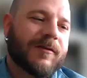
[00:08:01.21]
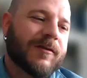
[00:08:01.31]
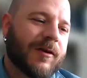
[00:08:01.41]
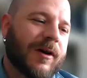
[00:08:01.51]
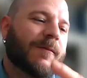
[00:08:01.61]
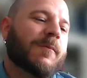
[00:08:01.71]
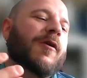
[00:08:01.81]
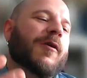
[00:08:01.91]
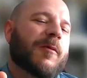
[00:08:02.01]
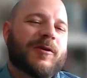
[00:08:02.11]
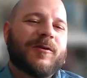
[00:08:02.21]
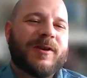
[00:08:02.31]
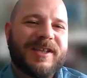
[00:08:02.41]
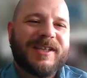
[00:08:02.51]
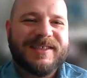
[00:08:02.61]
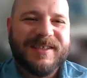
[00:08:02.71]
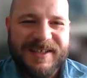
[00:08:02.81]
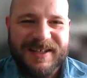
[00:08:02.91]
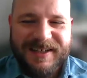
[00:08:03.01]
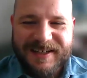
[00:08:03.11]
you have more opportunities.
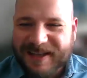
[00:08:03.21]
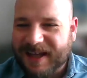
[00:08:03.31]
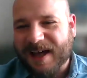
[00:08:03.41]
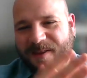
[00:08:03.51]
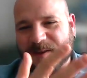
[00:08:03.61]
I don't